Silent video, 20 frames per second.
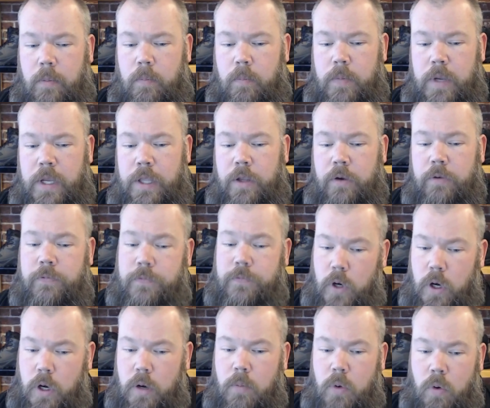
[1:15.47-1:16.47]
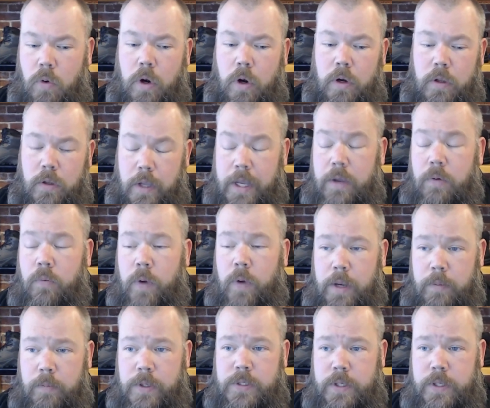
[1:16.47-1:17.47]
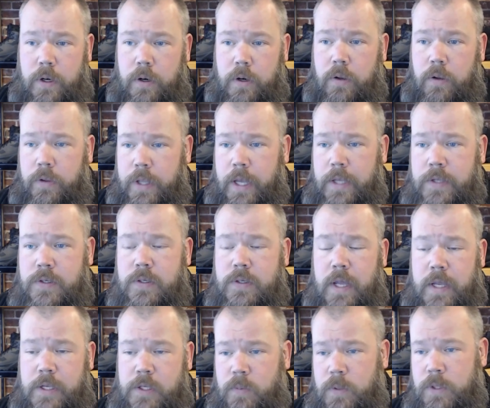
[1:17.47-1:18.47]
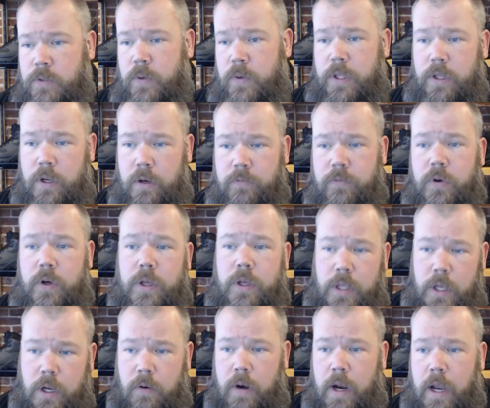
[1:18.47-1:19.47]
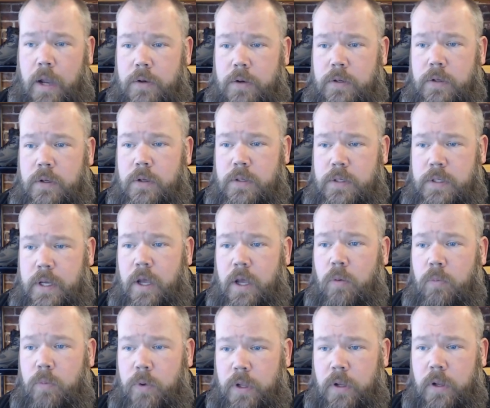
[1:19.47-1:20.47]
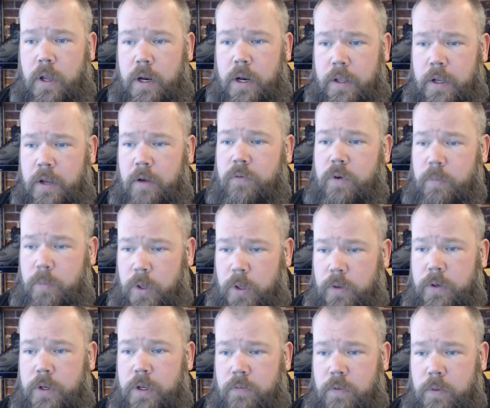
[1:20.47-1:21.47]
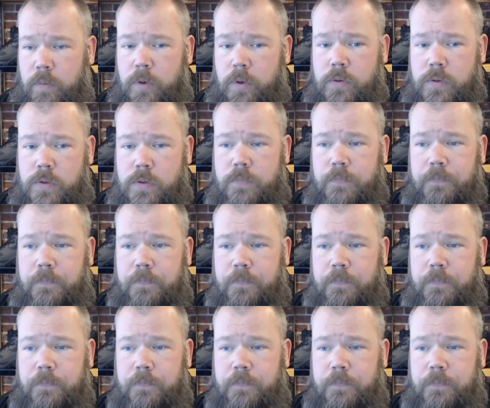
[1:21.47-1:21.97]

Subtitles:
either firm or lightweight material that's between their foot and the ground to help with a lot of the comfortability of the boots.